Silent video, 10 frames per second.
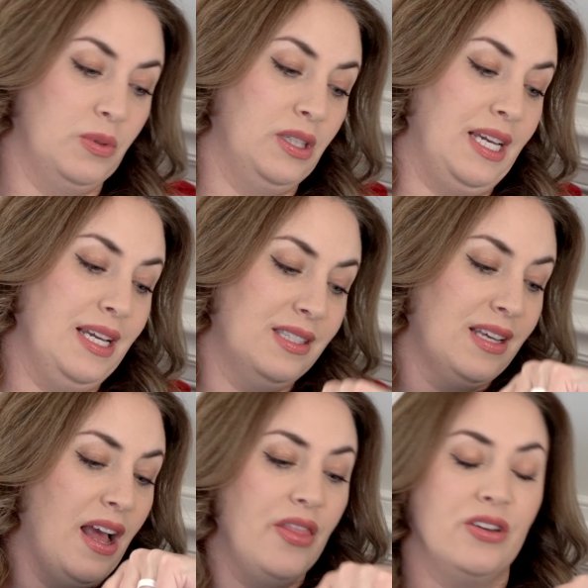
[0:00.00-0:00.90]
release.
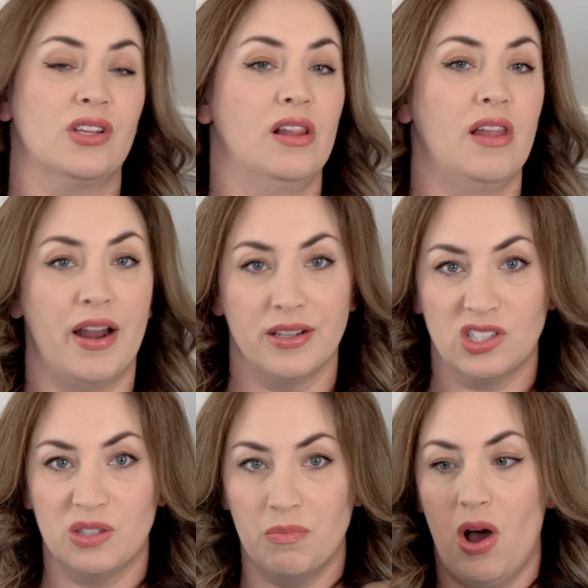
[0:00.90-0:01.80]
There's a lot of
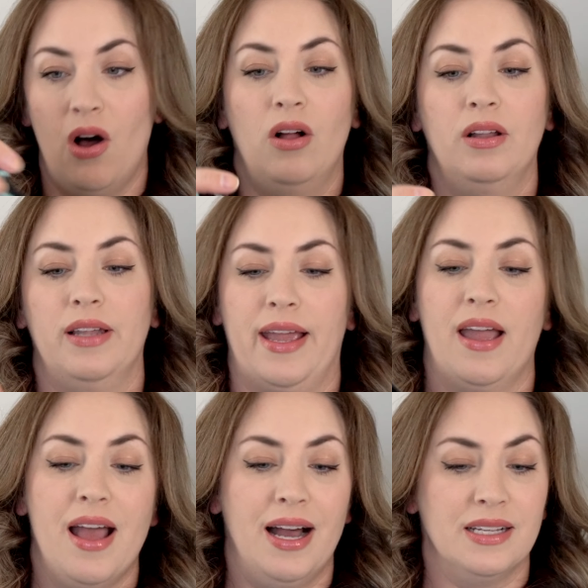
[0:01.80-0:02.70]
small, like,
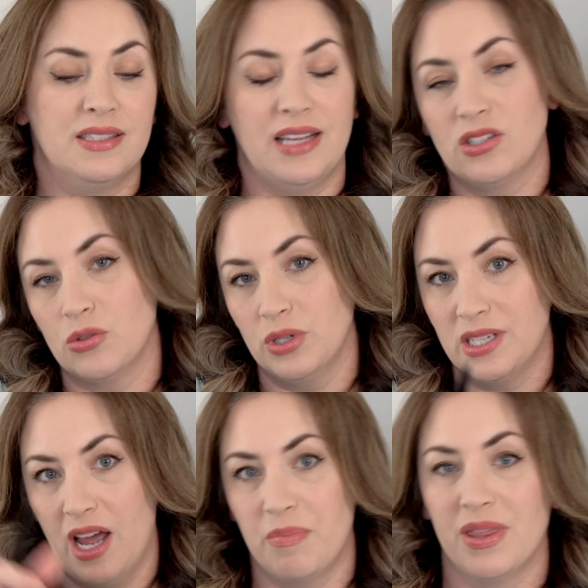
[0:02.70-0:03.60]
accessory
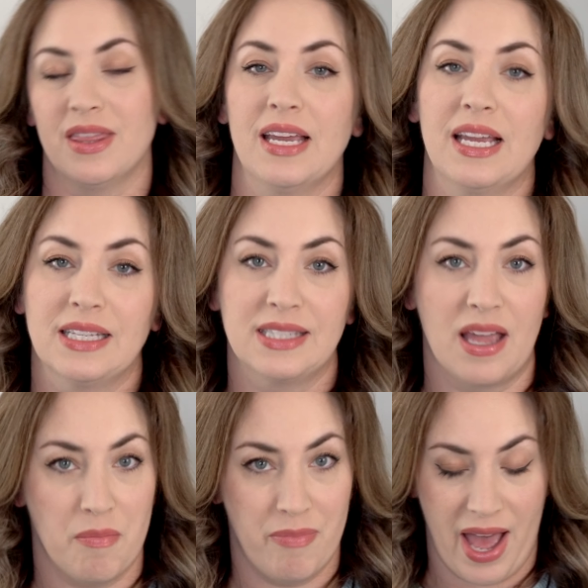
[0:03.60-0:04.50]
type of things
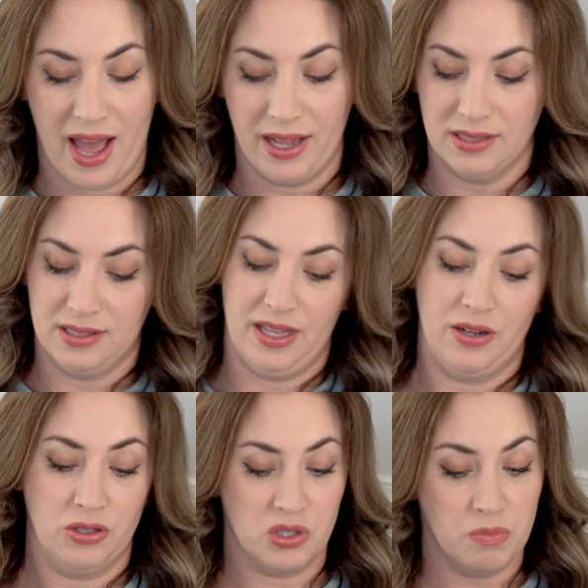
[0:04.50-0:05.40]
and bags that
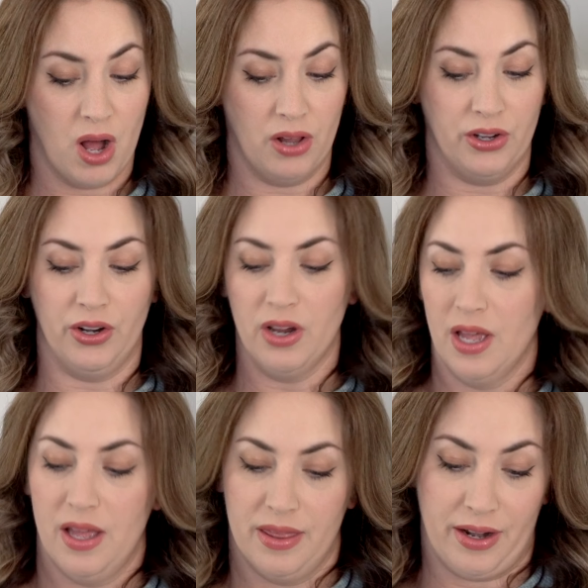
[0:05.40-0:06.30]
are smaller
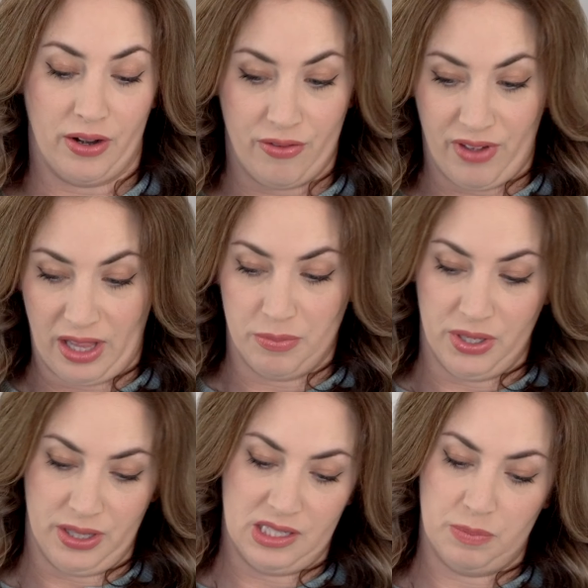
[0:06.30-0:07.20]
that are available
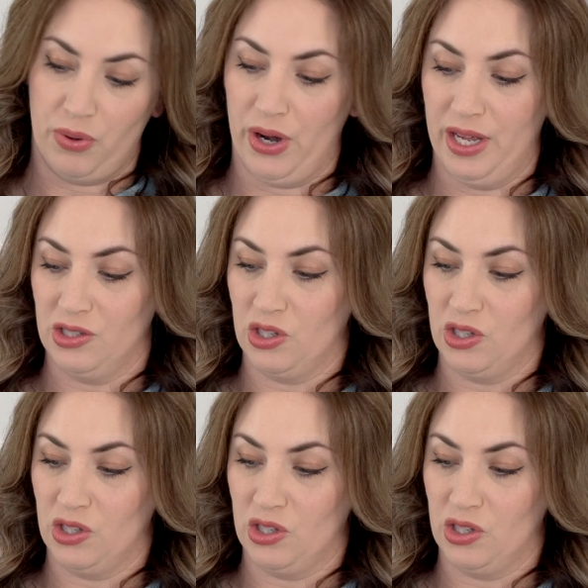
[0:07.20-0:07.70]
in this print.